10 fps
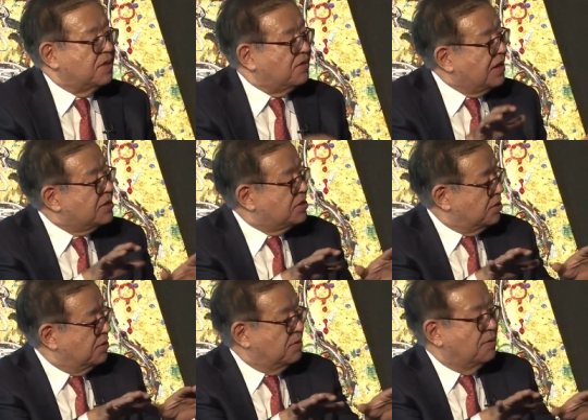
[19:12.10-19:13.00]

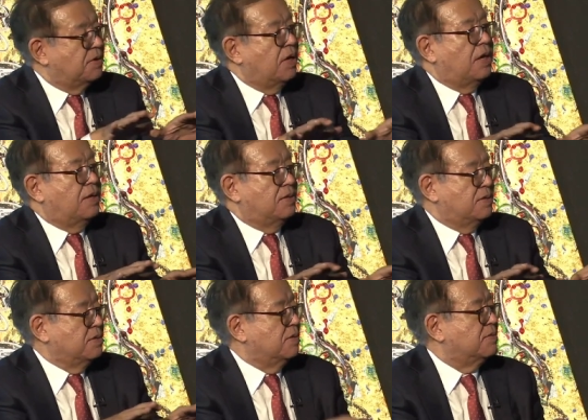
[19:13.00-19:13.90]
ratio,
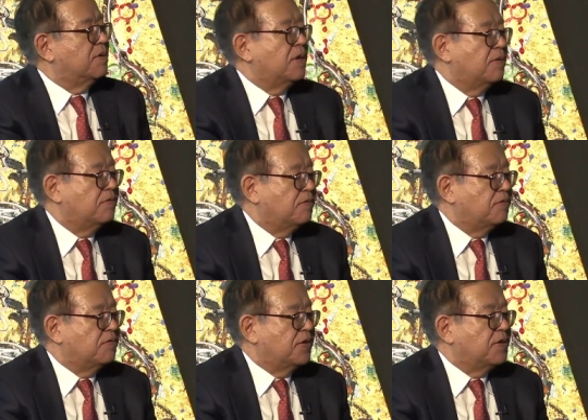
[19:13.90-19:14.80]
you know,
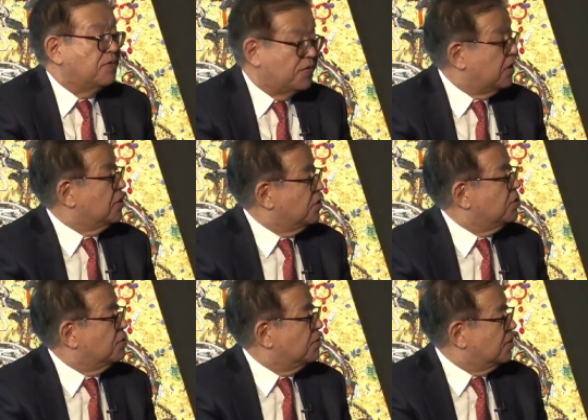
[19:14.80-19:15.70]
very, very
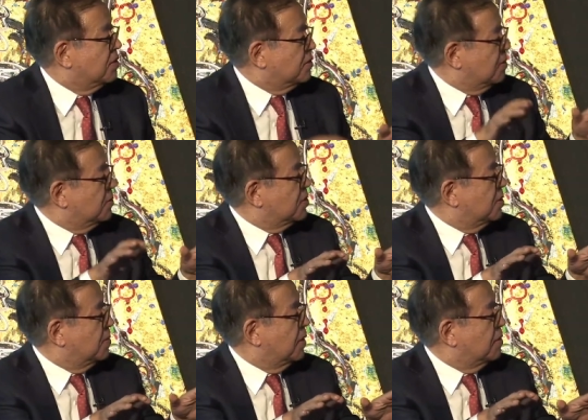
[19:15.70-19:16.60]
new in terms
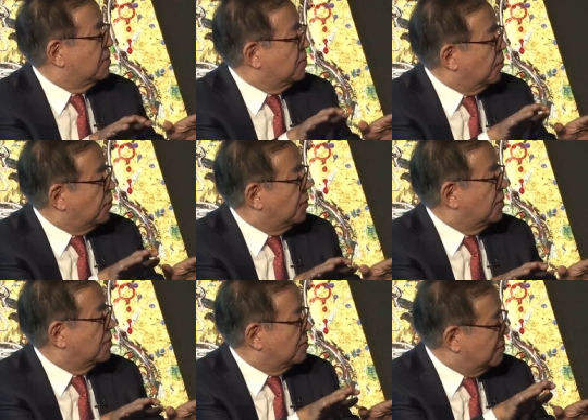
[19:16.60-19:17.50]
of, you know,
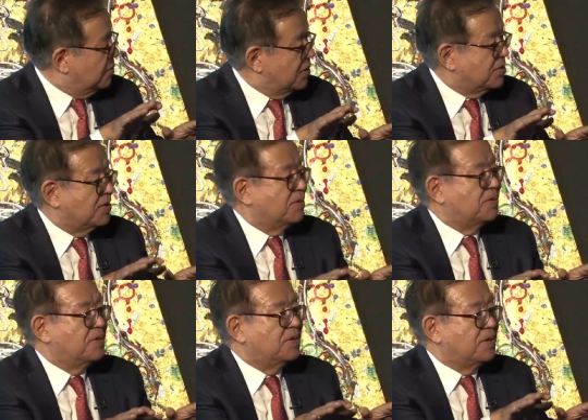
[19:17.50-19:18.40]
more
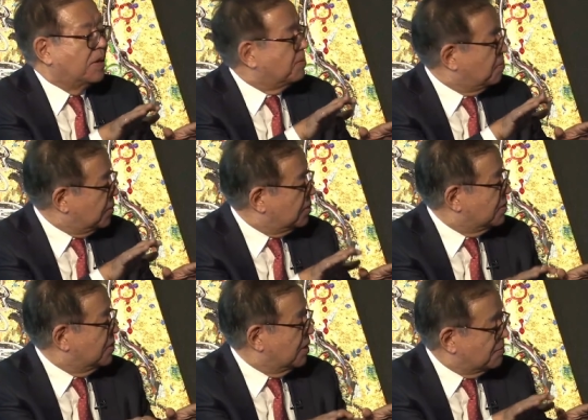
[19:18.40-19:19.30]
commercial
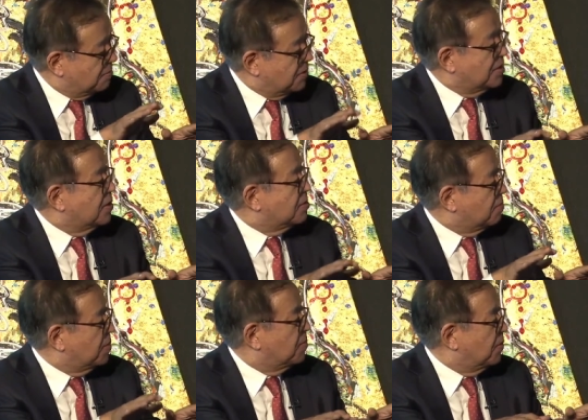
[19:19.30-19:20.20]
business
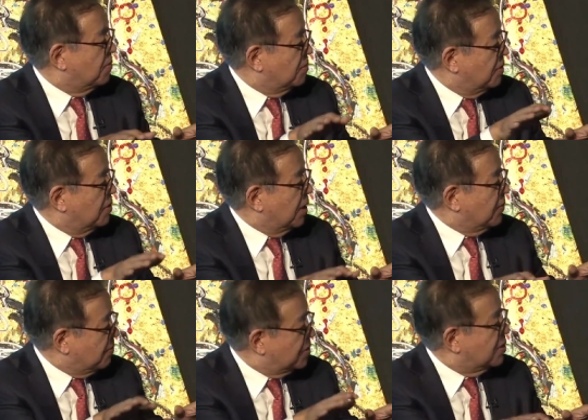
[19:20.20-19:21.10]
people, I
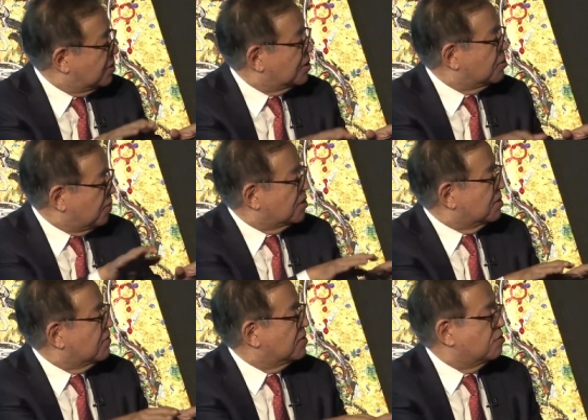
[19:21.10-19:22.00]
mean, business experts
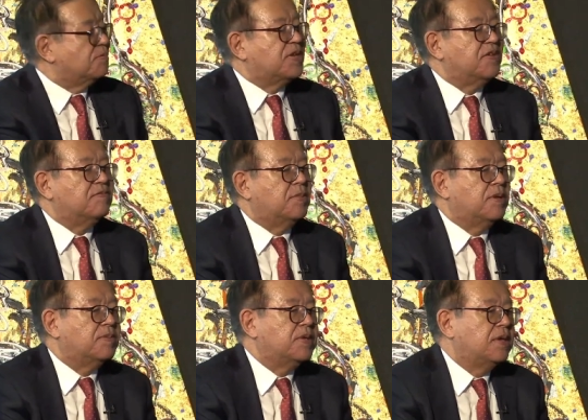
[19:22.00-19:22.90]
to be
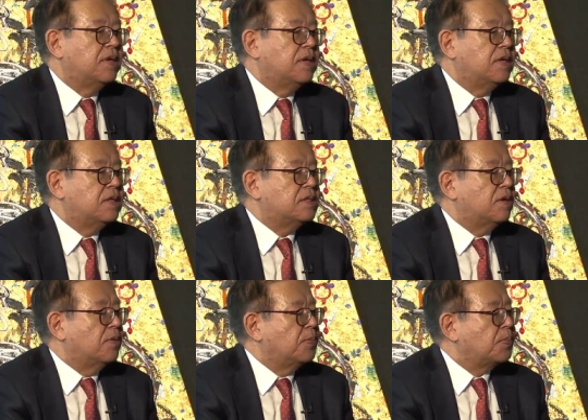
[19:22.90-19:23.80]
involved.
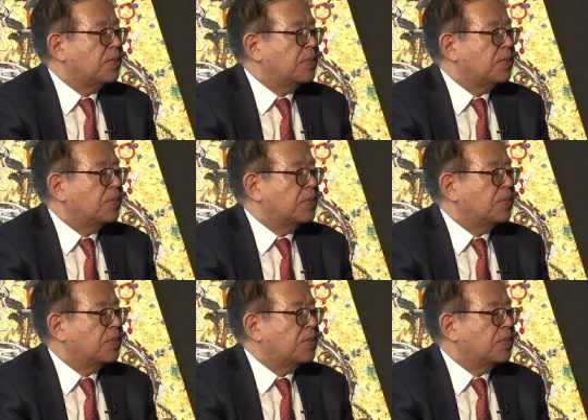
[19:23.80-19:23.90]
So